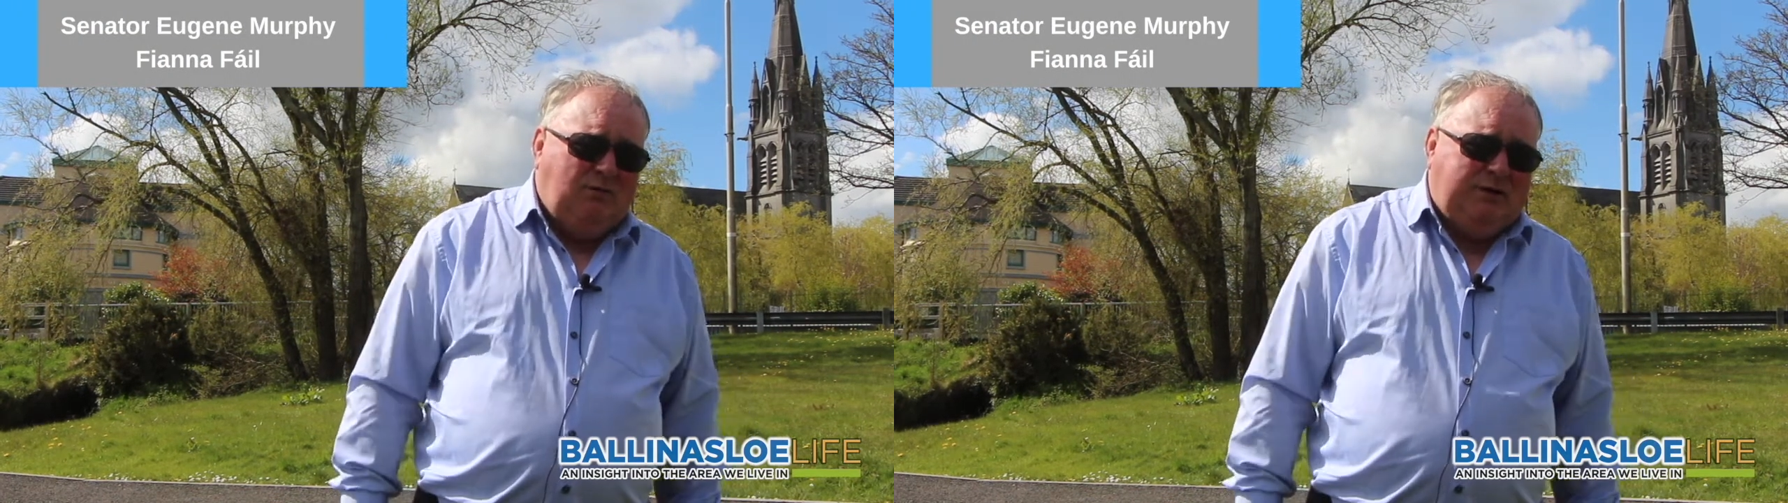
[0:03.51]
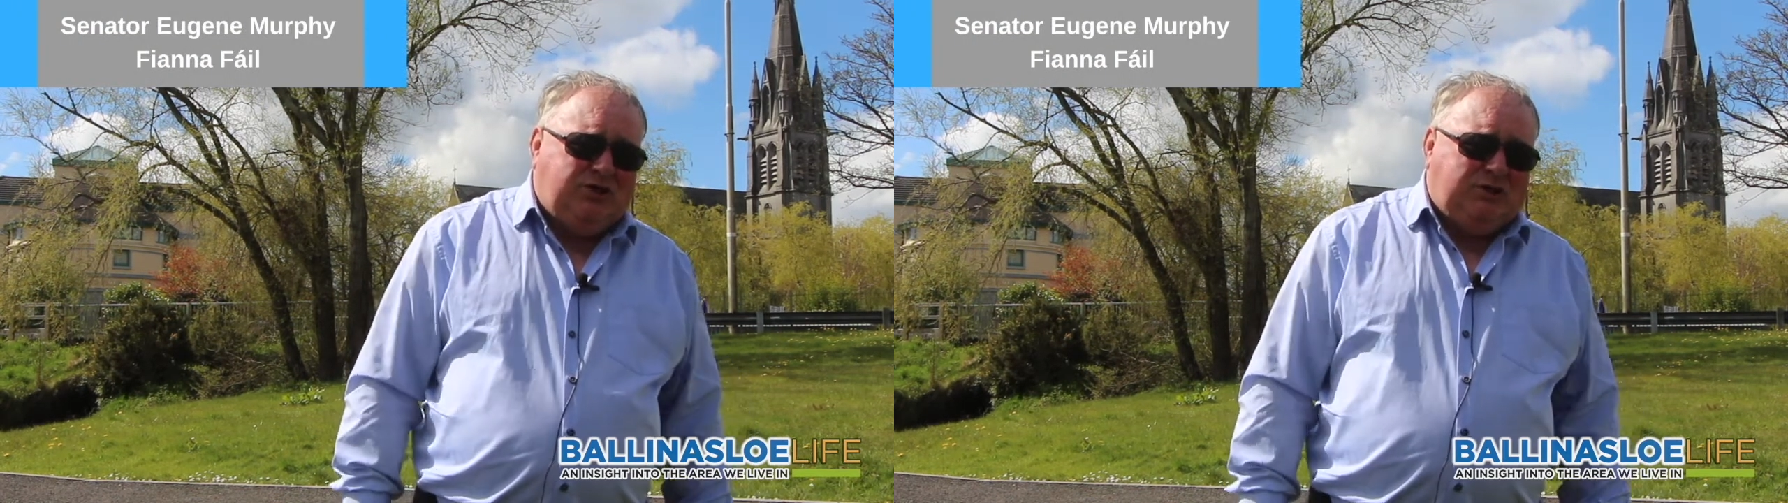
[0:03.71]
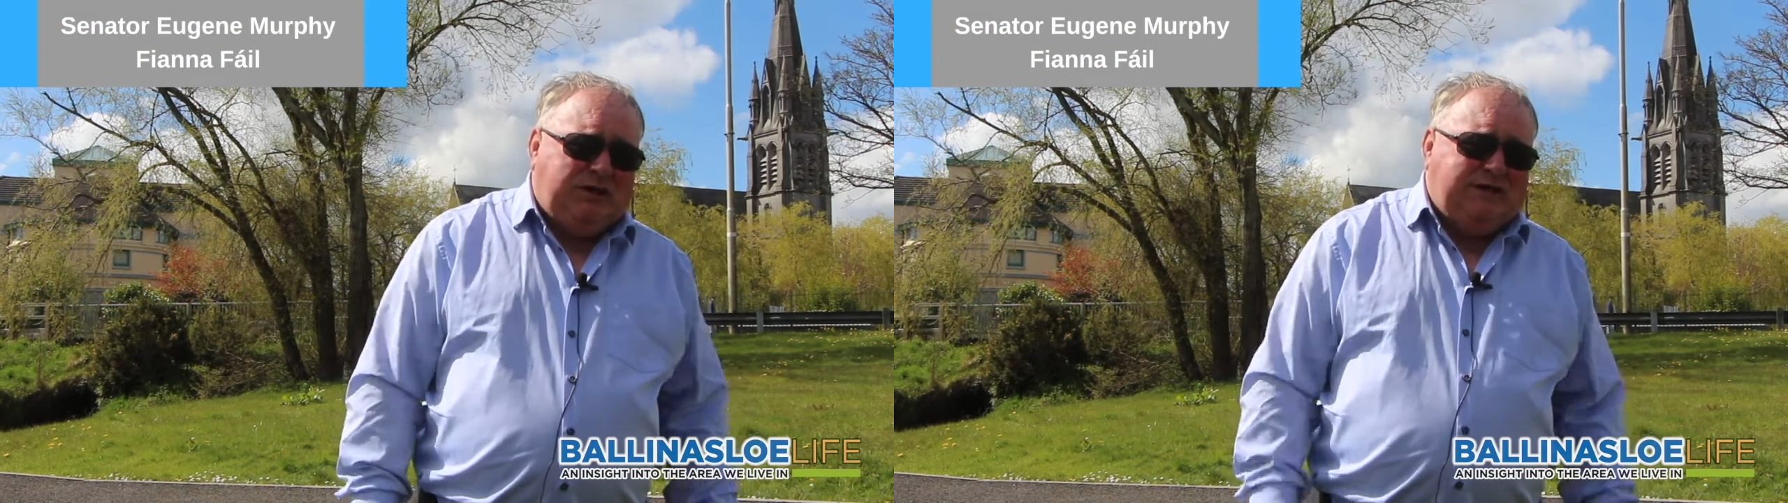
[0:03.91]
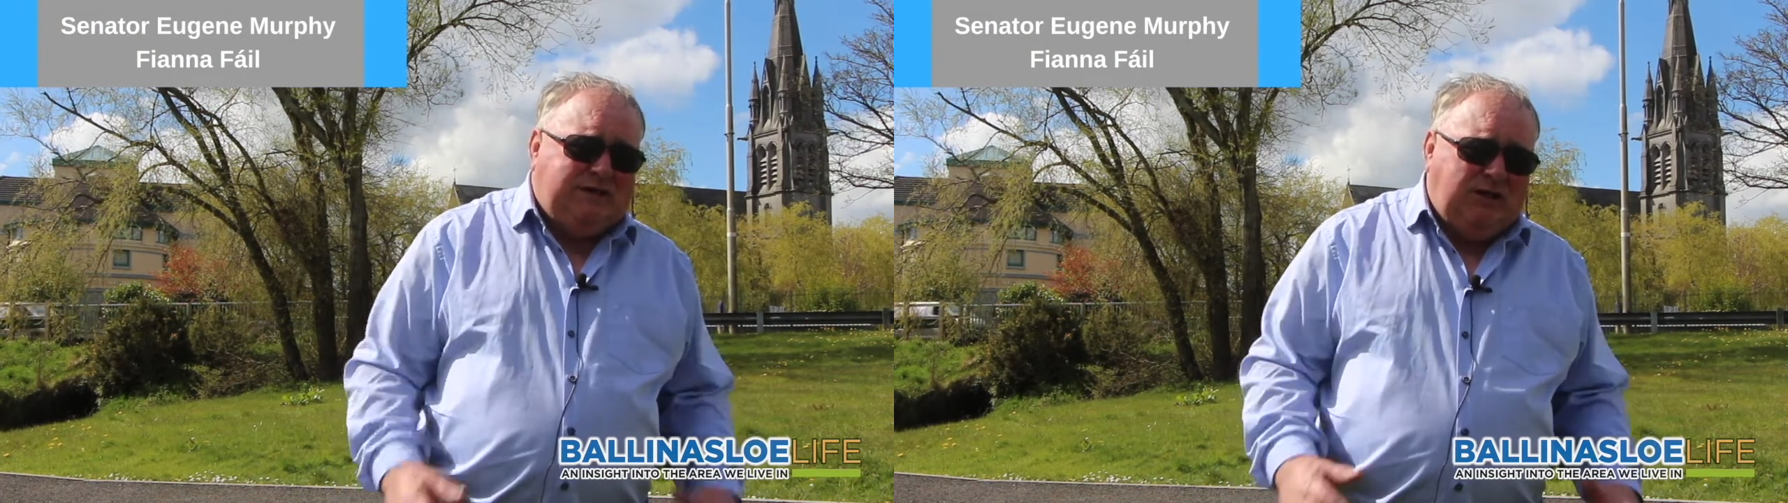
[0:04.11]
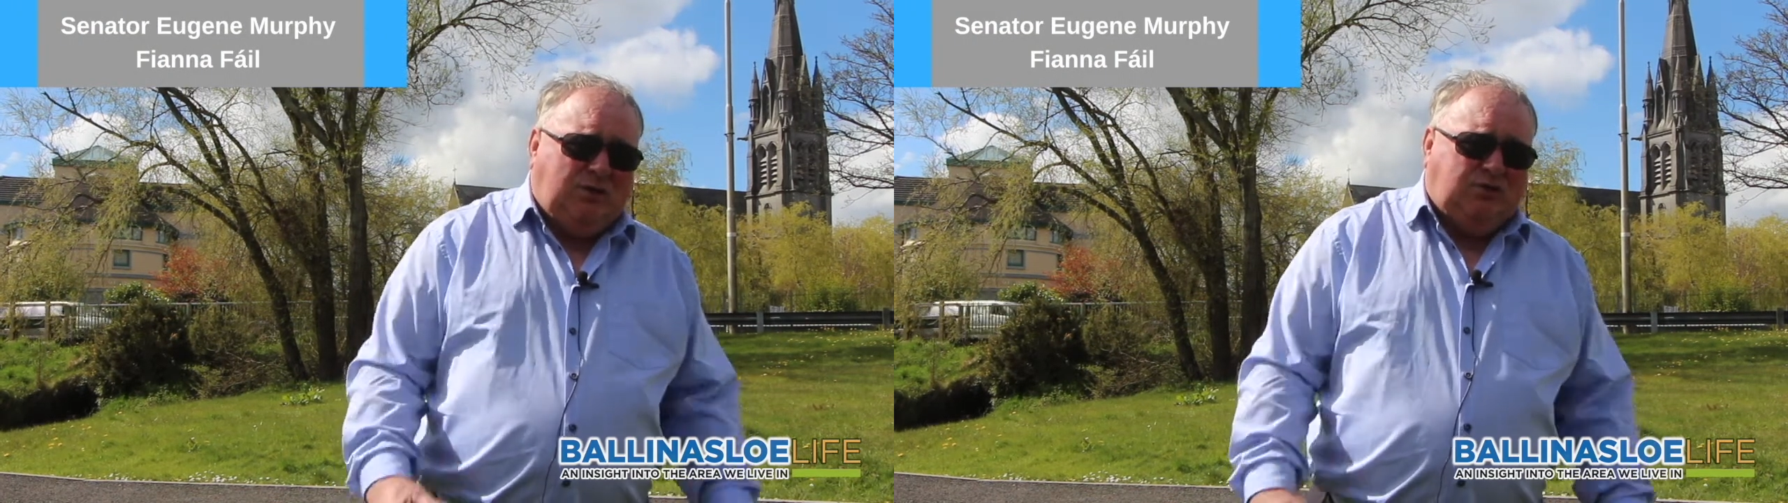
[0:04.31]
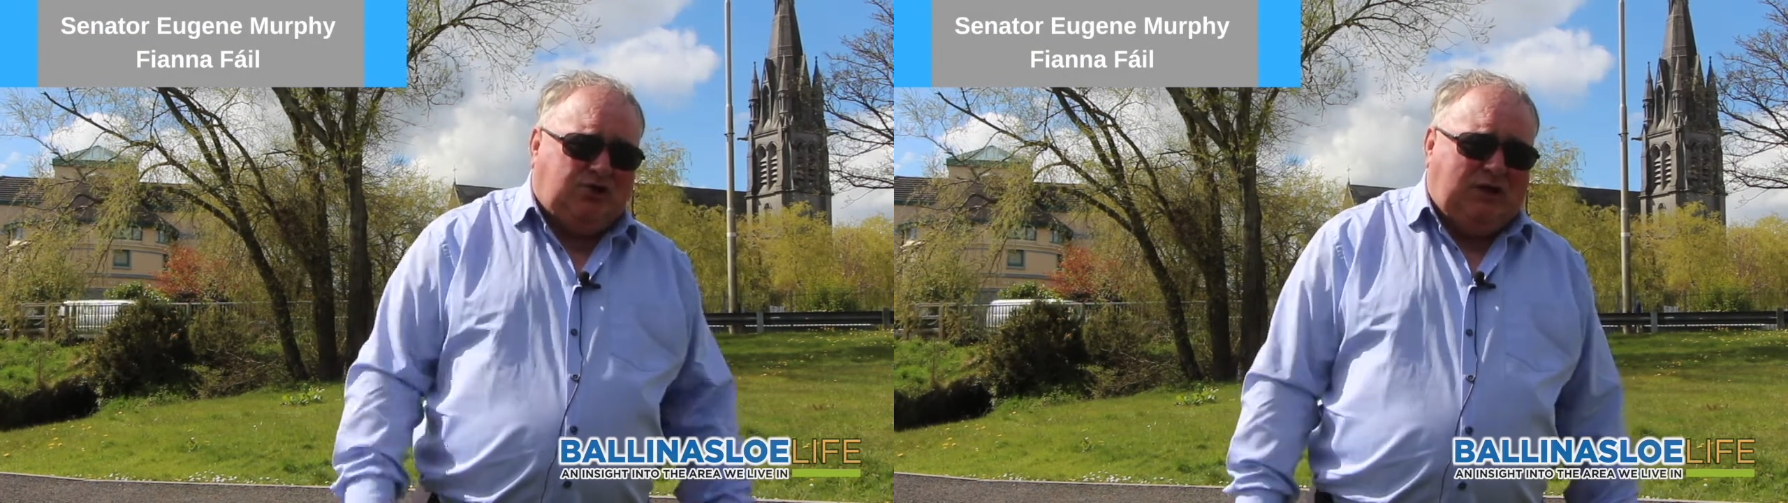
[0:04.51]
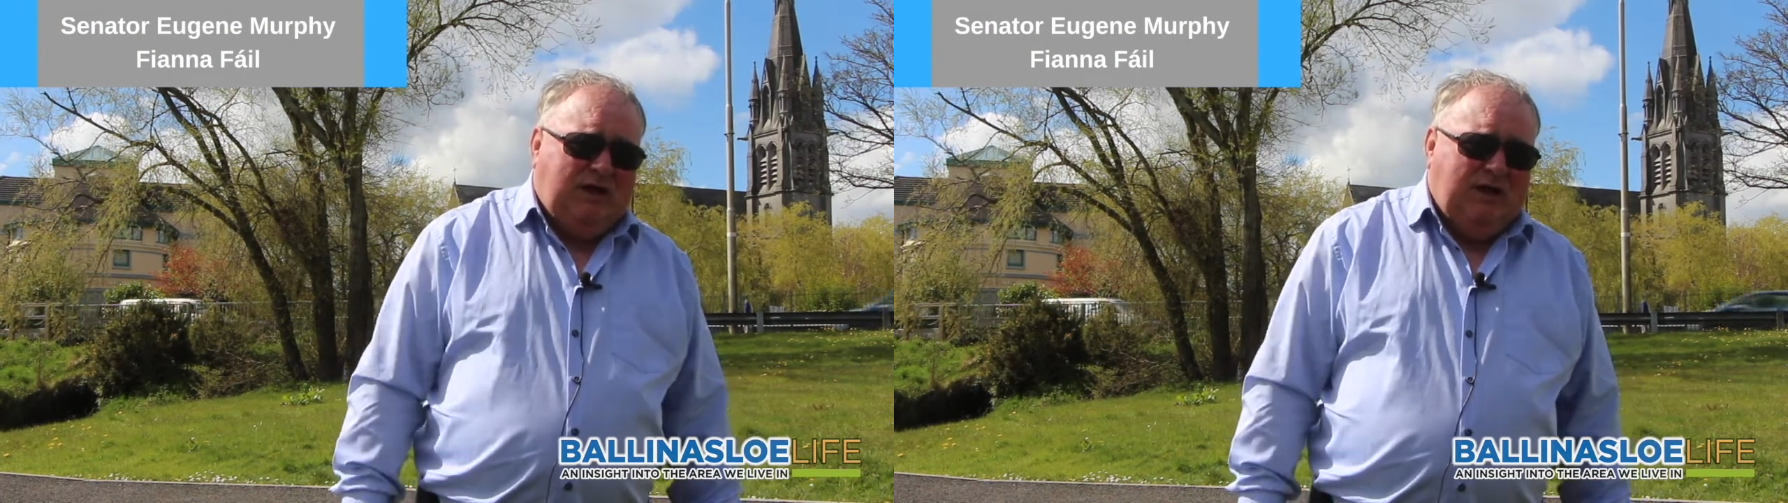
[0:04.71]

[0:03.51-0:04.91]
and region is huge.